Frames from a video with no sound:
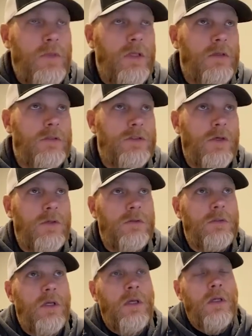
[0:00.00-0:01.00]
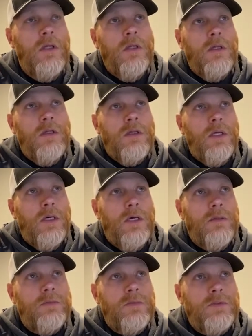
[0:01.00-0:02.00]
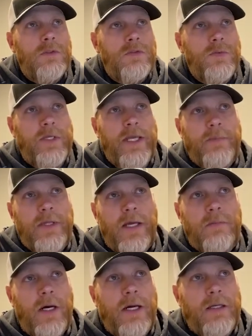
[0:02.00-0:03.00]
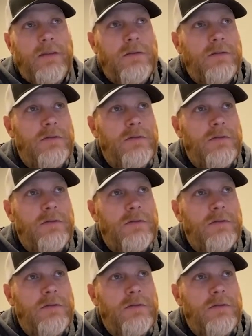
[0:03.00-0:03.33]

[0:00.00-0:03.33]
So as we keep that in mind,